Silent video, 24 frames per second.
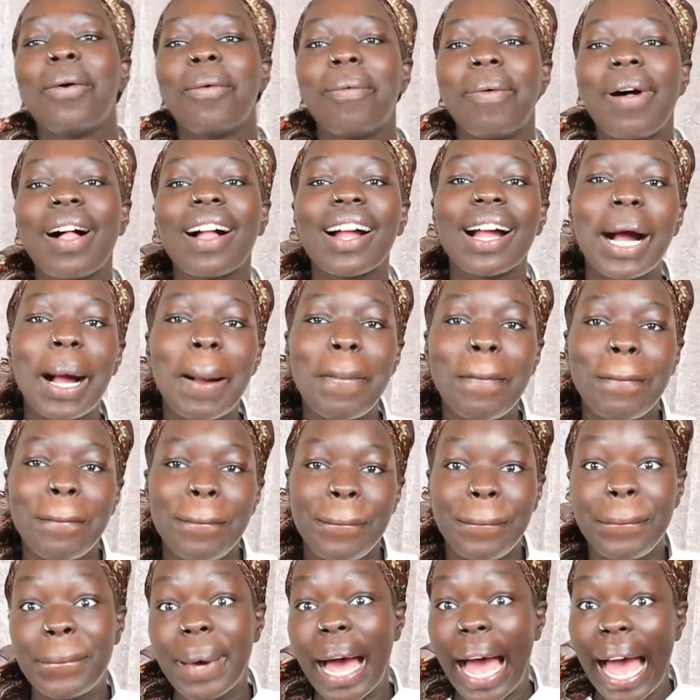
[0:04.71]
Welcome
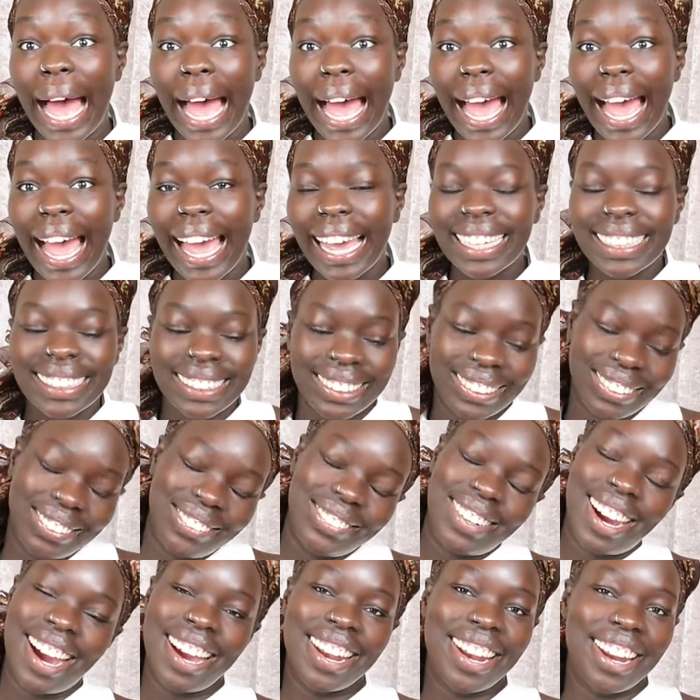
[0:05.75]
back
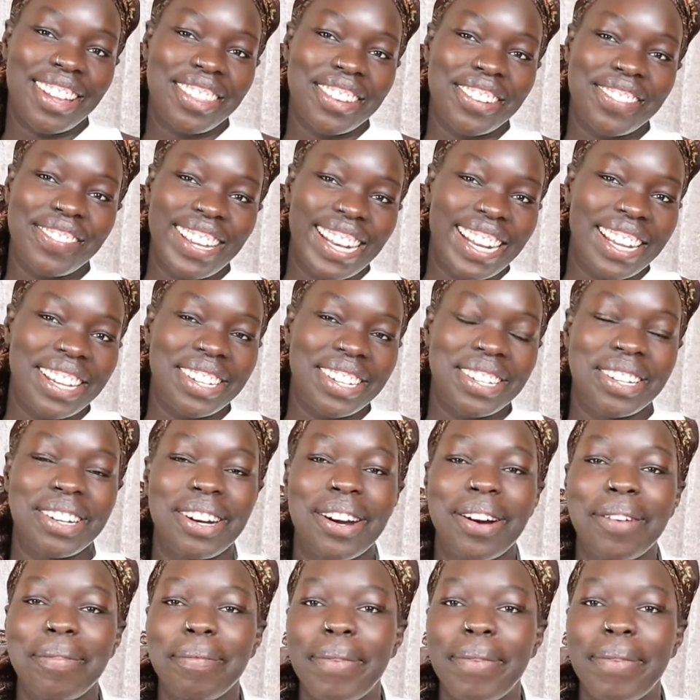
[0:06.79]
to another video.